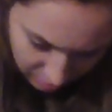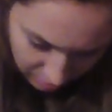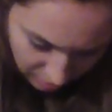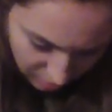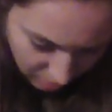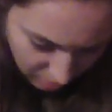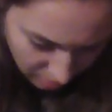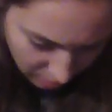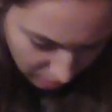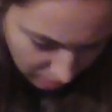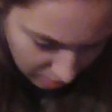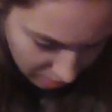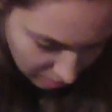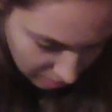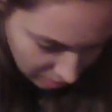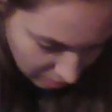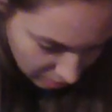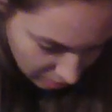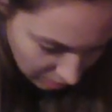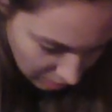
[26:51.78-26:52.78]

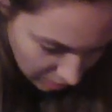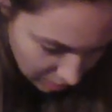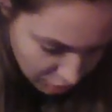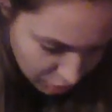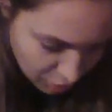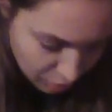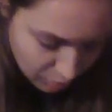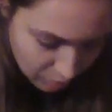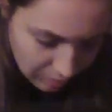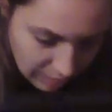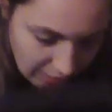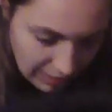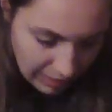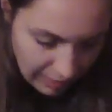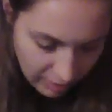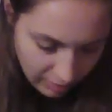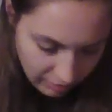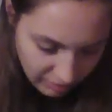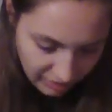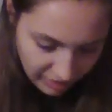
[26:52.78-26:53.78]
I truly
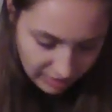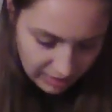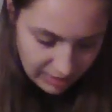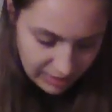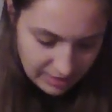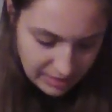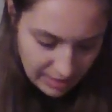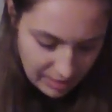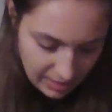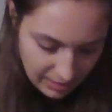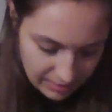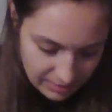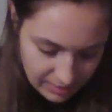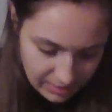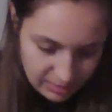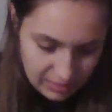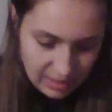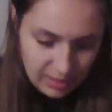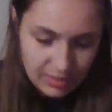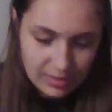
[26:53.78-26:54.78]
cannot find any tags,
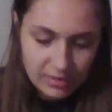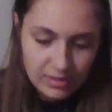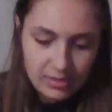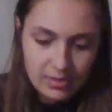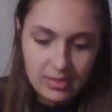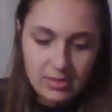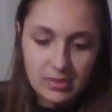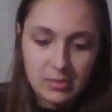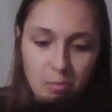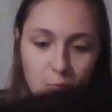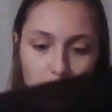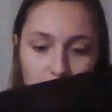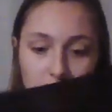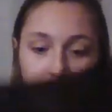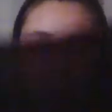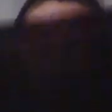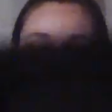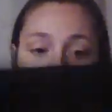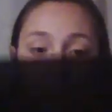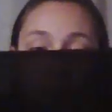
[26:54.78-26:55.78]
and that's
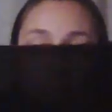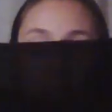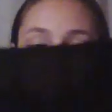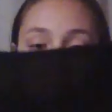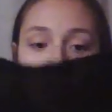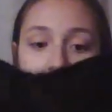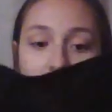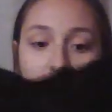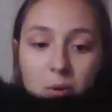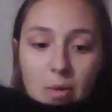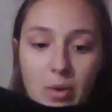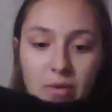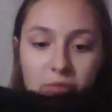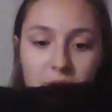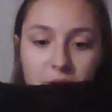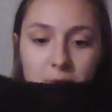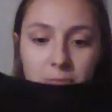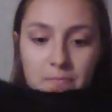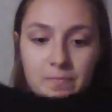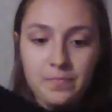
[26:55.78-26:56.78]
disappointing.
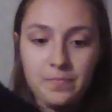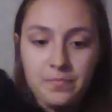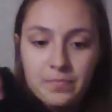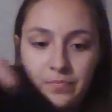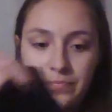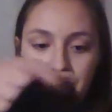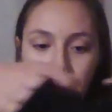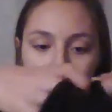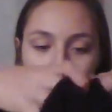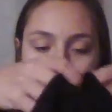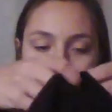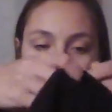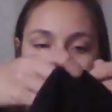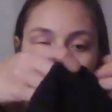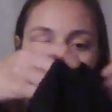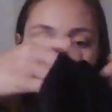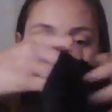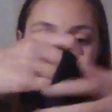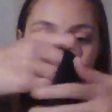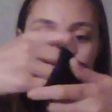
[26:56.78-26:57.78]
However,
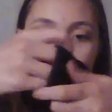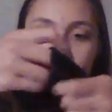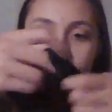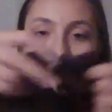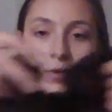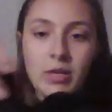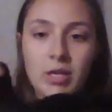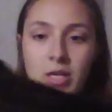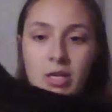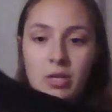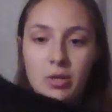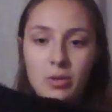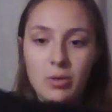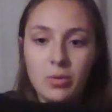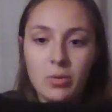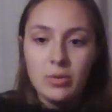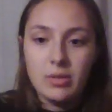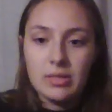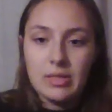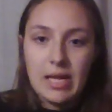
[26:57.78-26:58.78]
it is kind of a
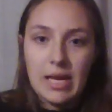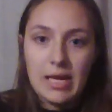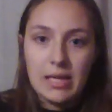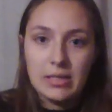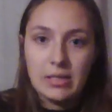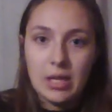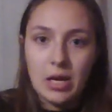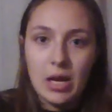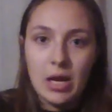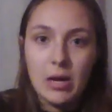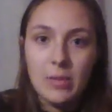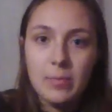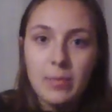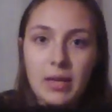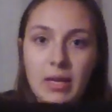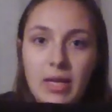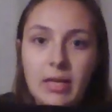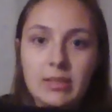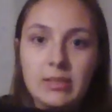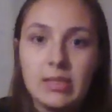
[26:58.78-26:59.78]
cute tank top.
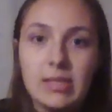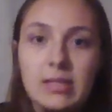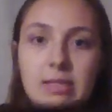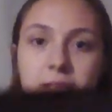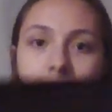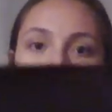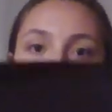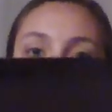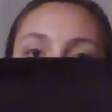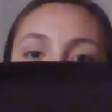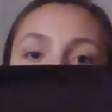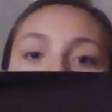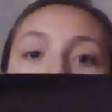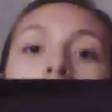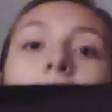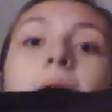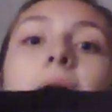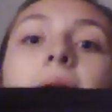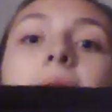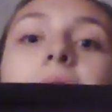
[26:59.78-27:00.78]
It says,
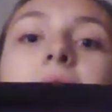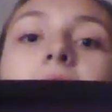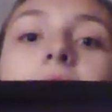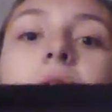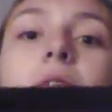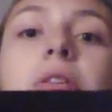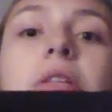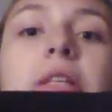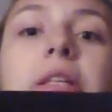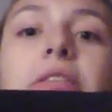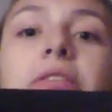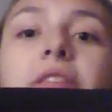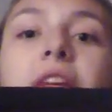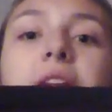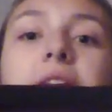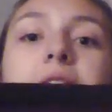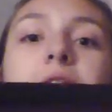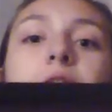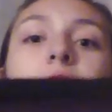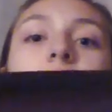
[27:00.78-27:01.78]
"I don't give
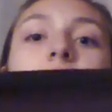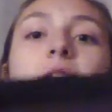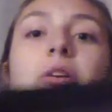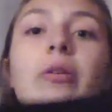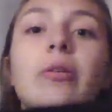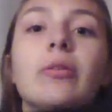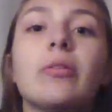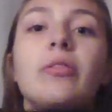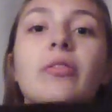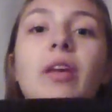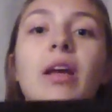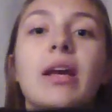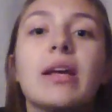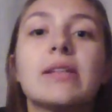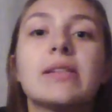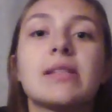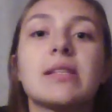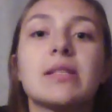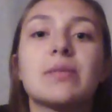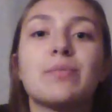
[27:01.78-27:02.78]
interviews." It
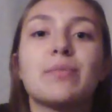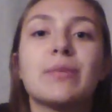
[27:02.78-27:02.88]
has this